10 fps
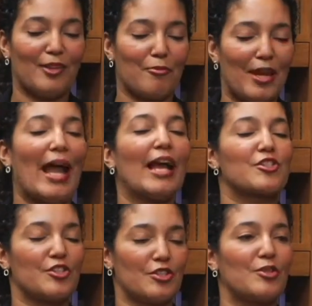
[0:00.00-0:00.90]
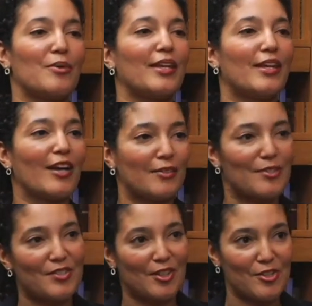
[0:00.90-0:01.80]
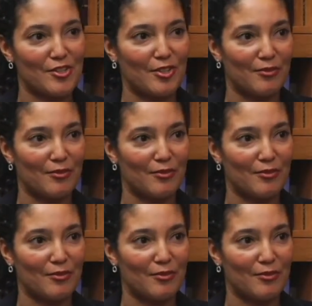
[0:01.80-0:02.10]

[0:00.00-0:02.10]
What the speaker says: reaction to any kind of discussion